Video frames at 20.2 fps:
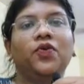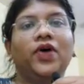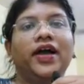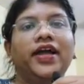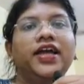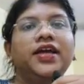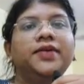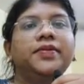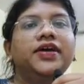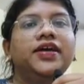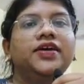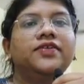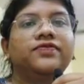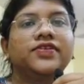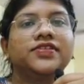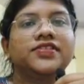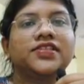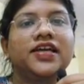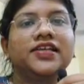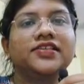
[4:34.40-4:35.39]
Why am I
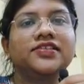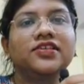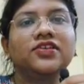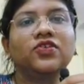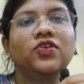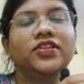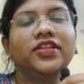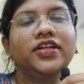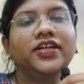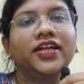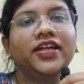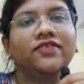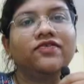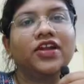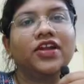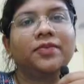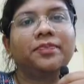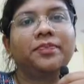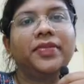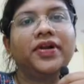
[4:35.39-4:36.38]
emphasizing on the
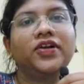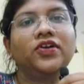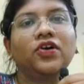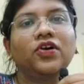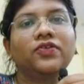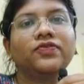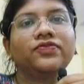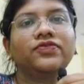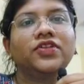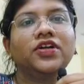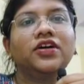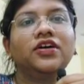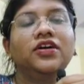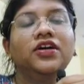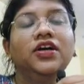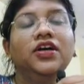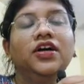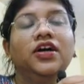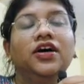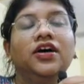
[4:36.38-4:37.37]
development of
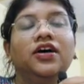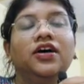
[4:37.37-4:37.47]
the